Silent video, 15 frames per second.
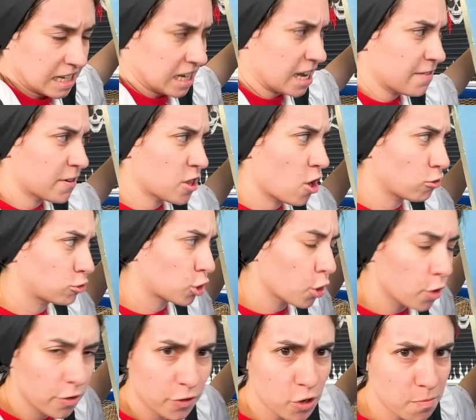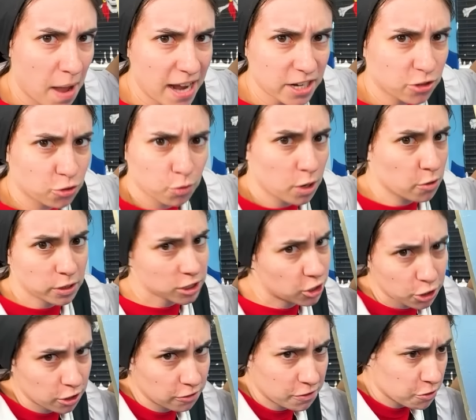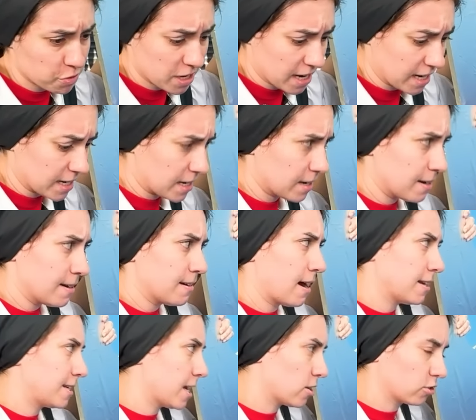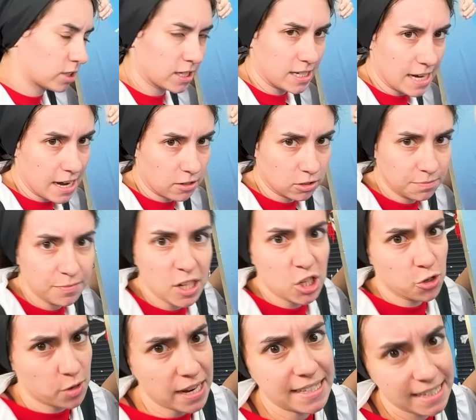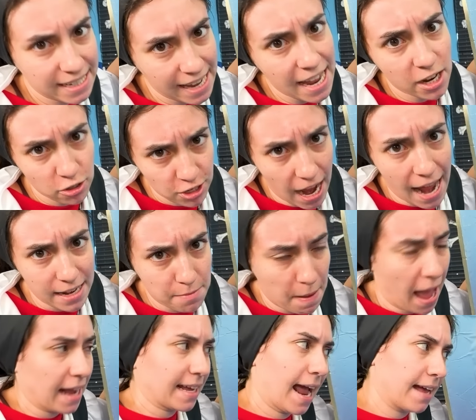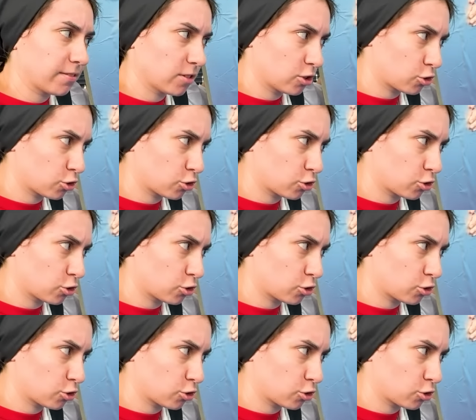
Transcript: Even though two of you made it through and two of you didn't, a deal's a deal. You get to get your daddy back and the